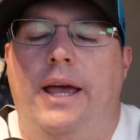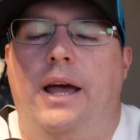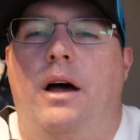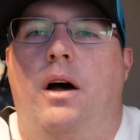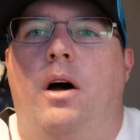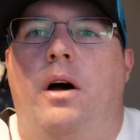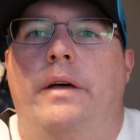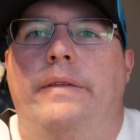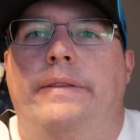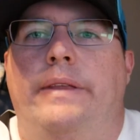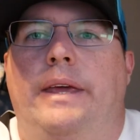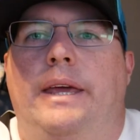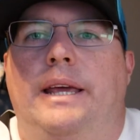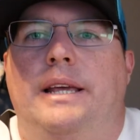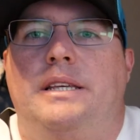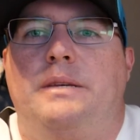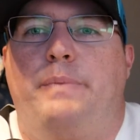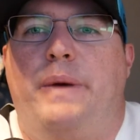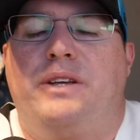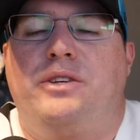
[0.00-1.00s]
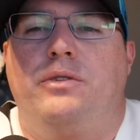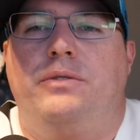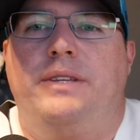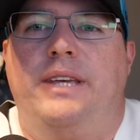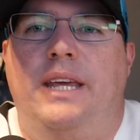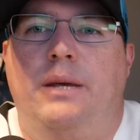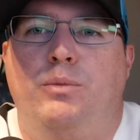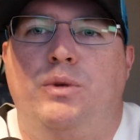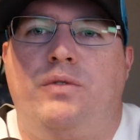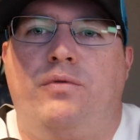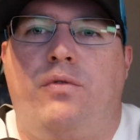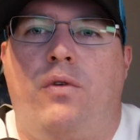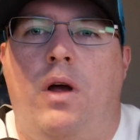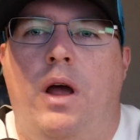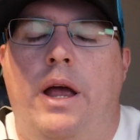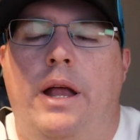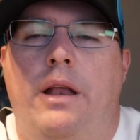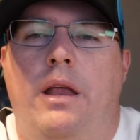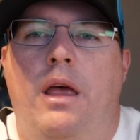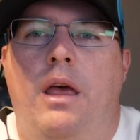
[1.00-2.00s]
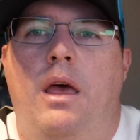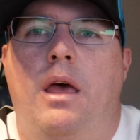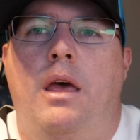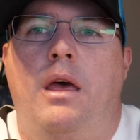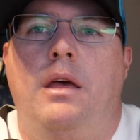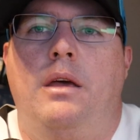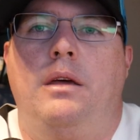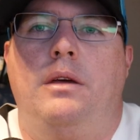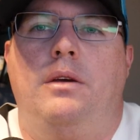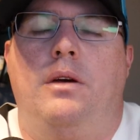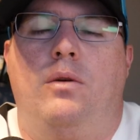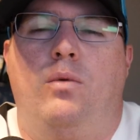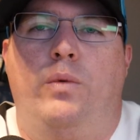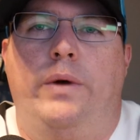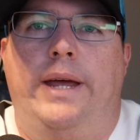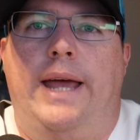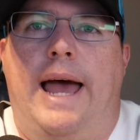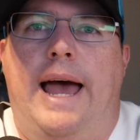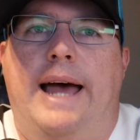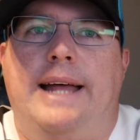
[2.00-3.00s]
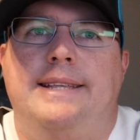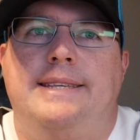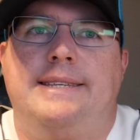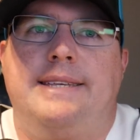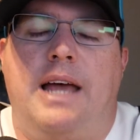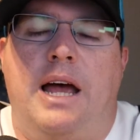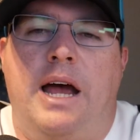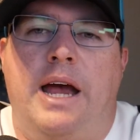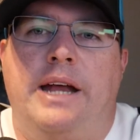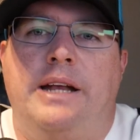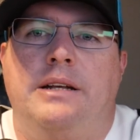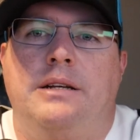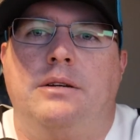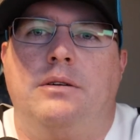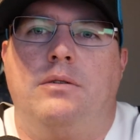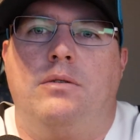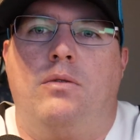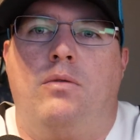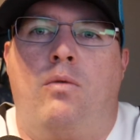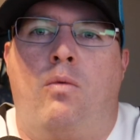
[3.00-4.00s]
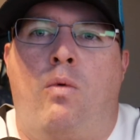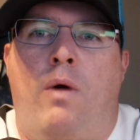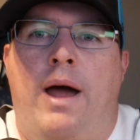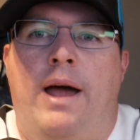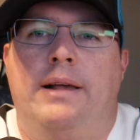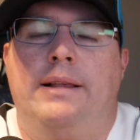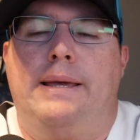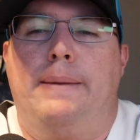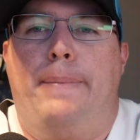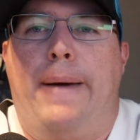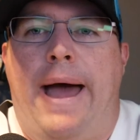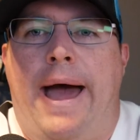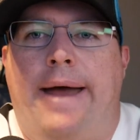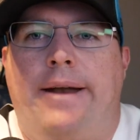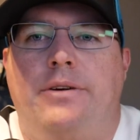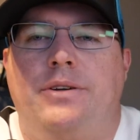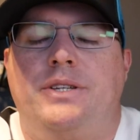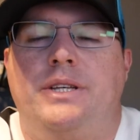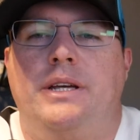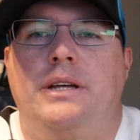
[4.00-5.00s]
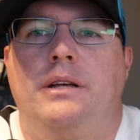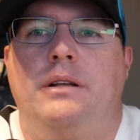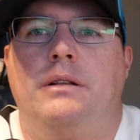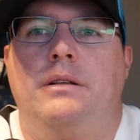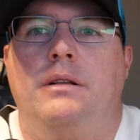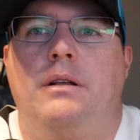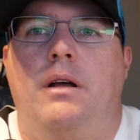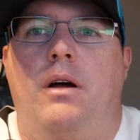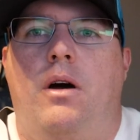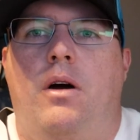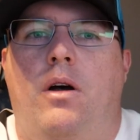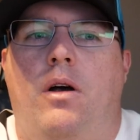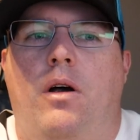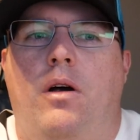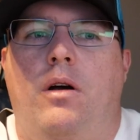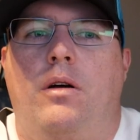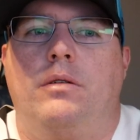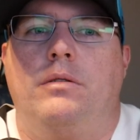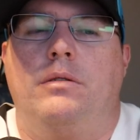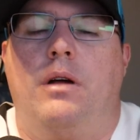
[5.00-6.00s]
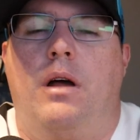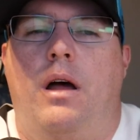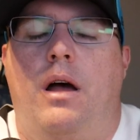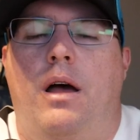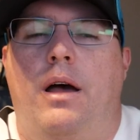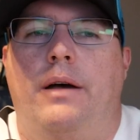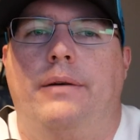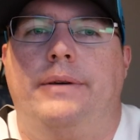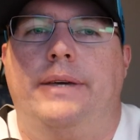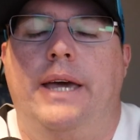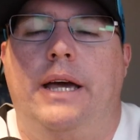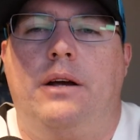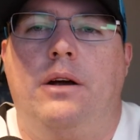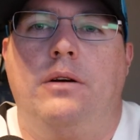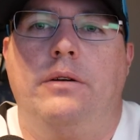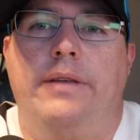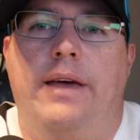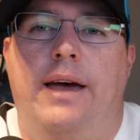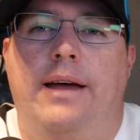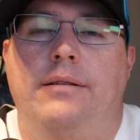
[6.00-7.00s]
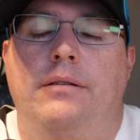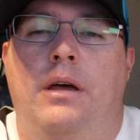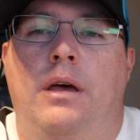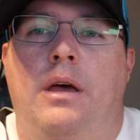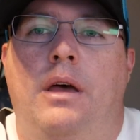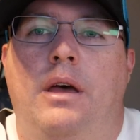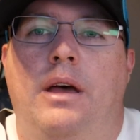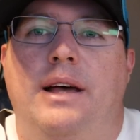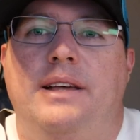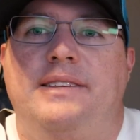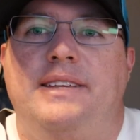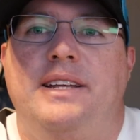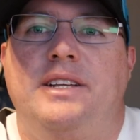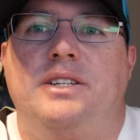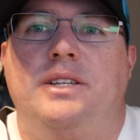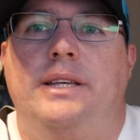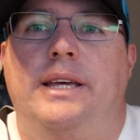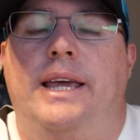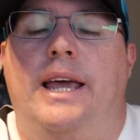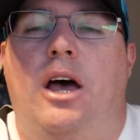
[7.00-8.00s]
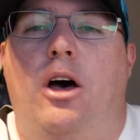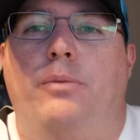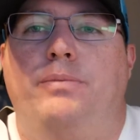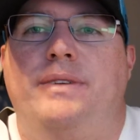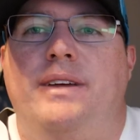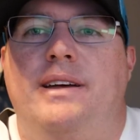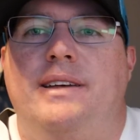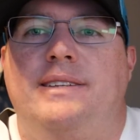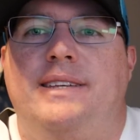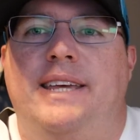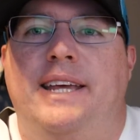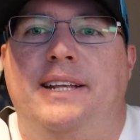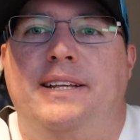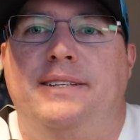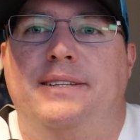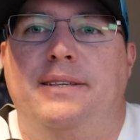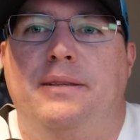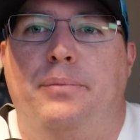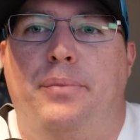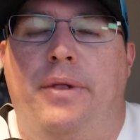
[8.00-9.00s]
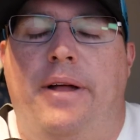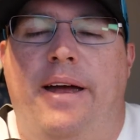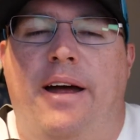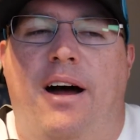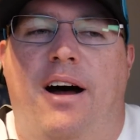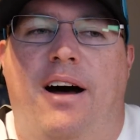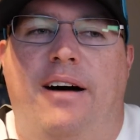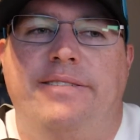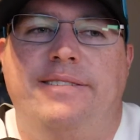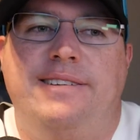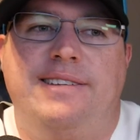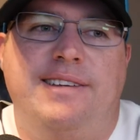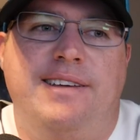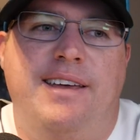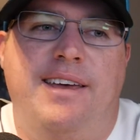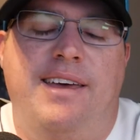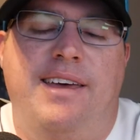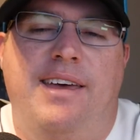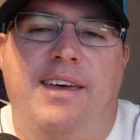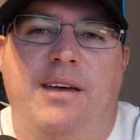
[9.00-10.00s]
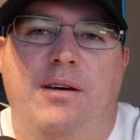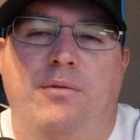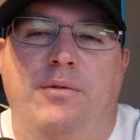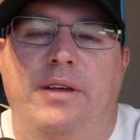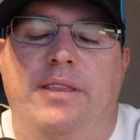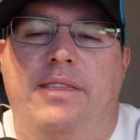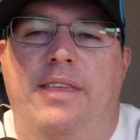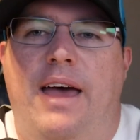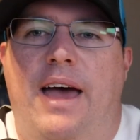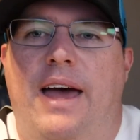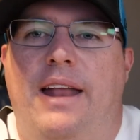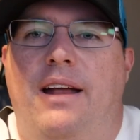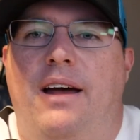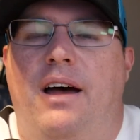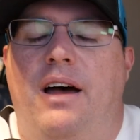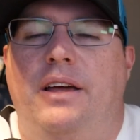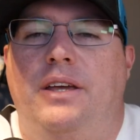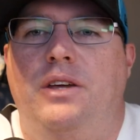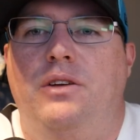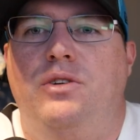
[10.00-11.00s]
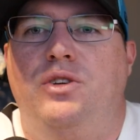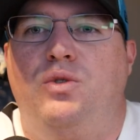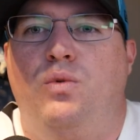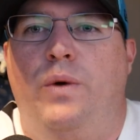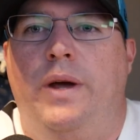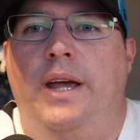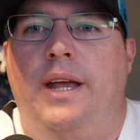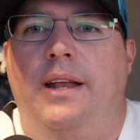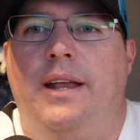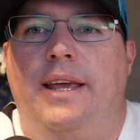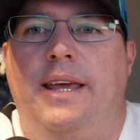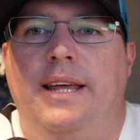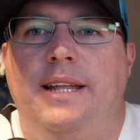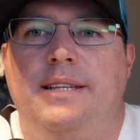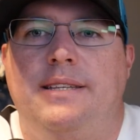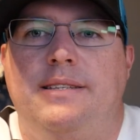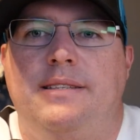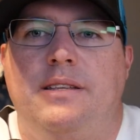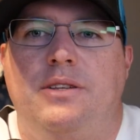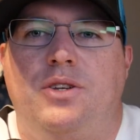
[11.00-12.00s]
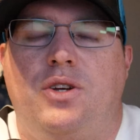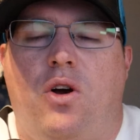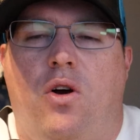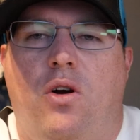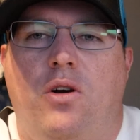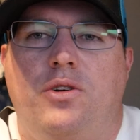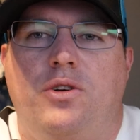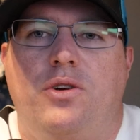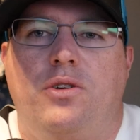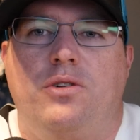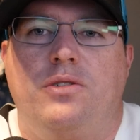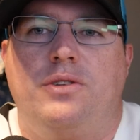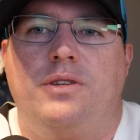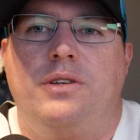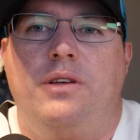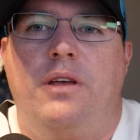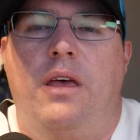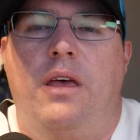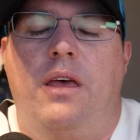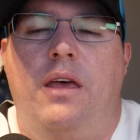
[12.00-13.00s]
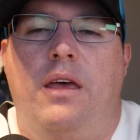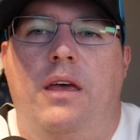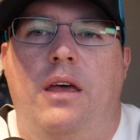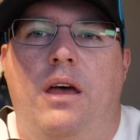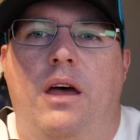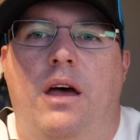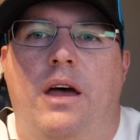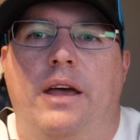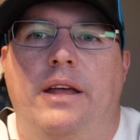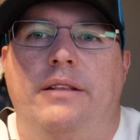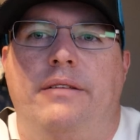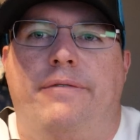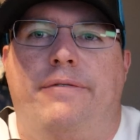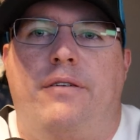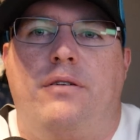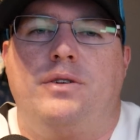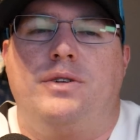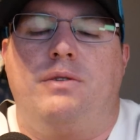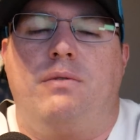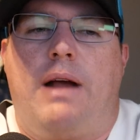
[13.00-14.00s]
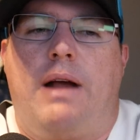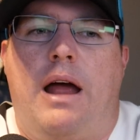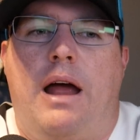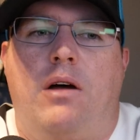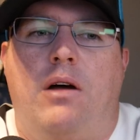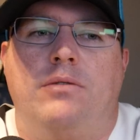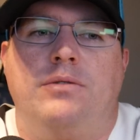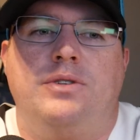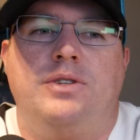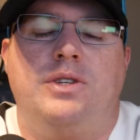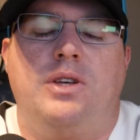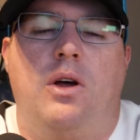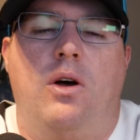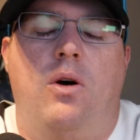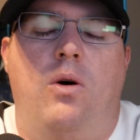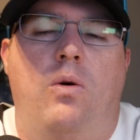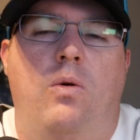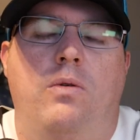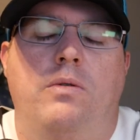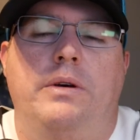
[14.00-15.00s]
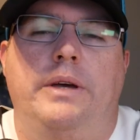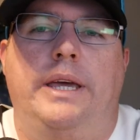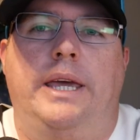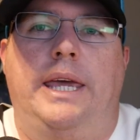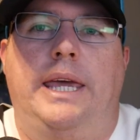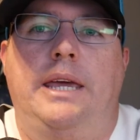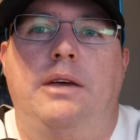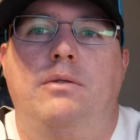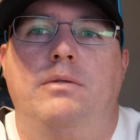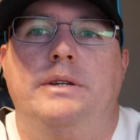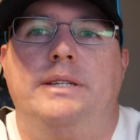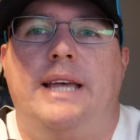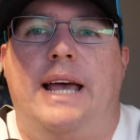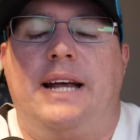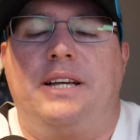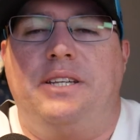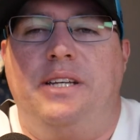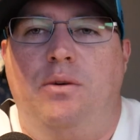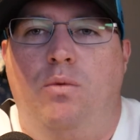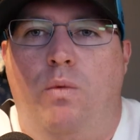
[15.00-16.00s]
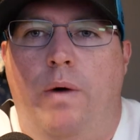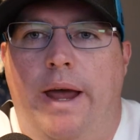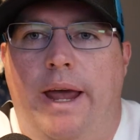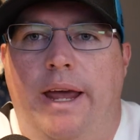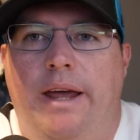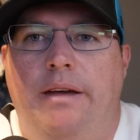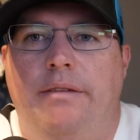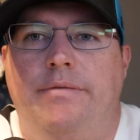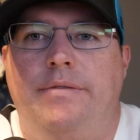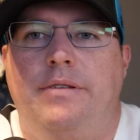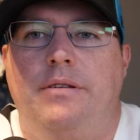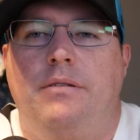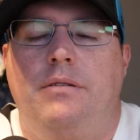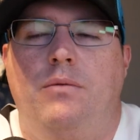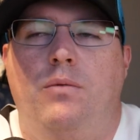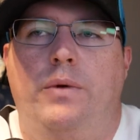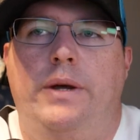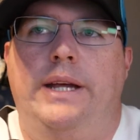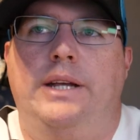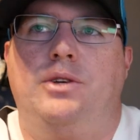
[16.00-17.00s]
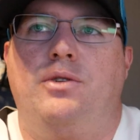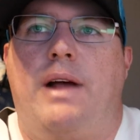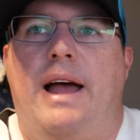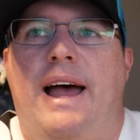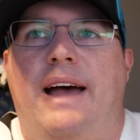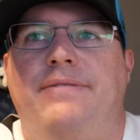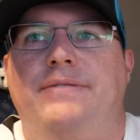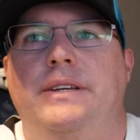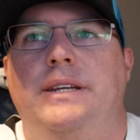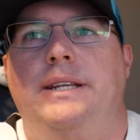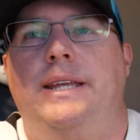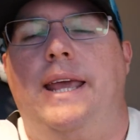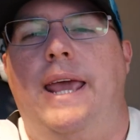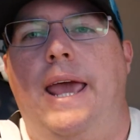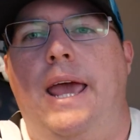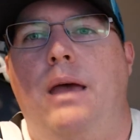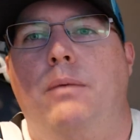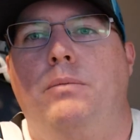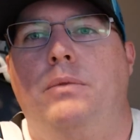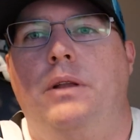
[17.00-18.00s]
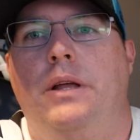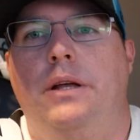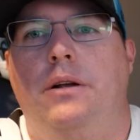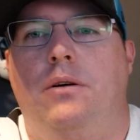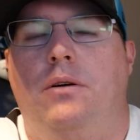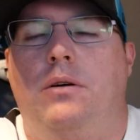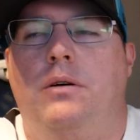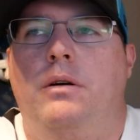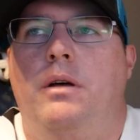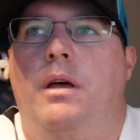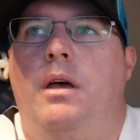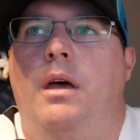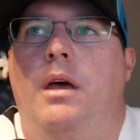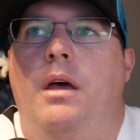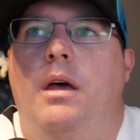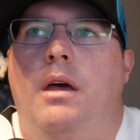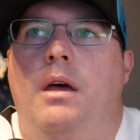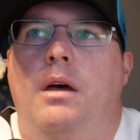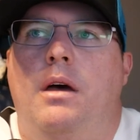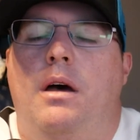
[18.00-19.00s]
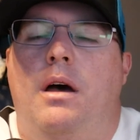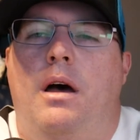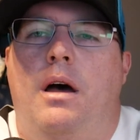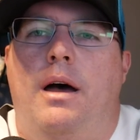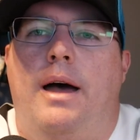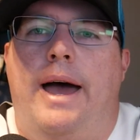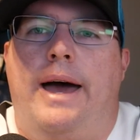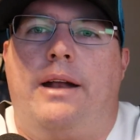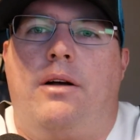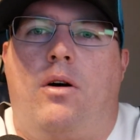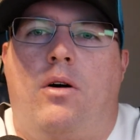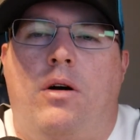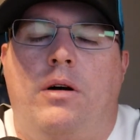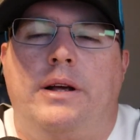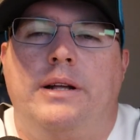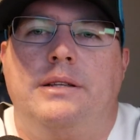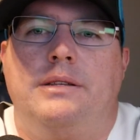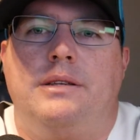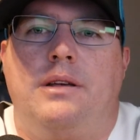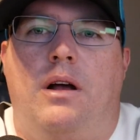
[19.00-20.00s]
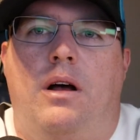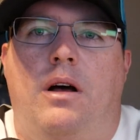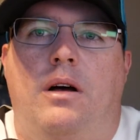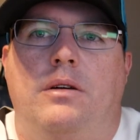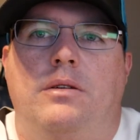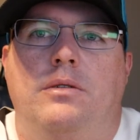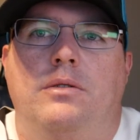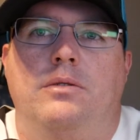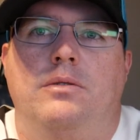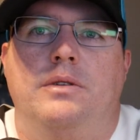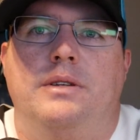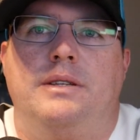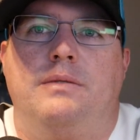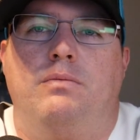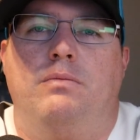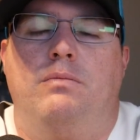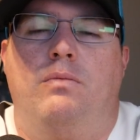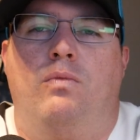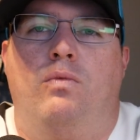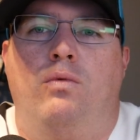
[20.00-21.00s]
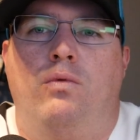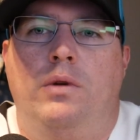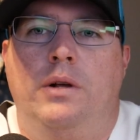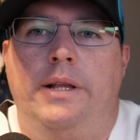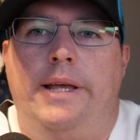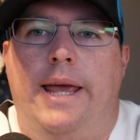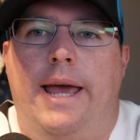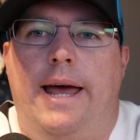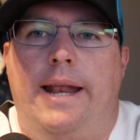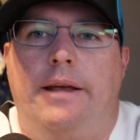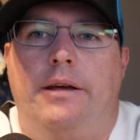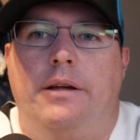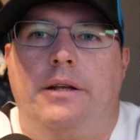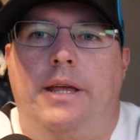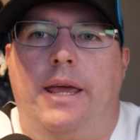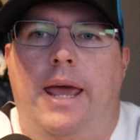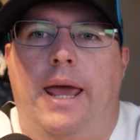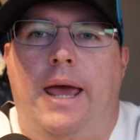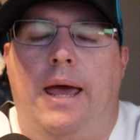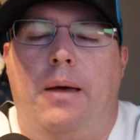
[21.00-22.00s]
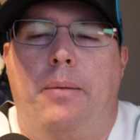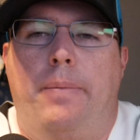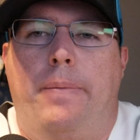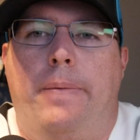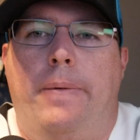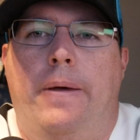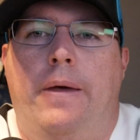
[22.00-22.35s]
On the special teams front, we had signed Riley Patterson, our kicker that essentially helped us get into the playoffs with that huge win against the Chargers in the first round. So he was actually waived. We drafted Cam Little out of Arkansas, who's really had a good camp.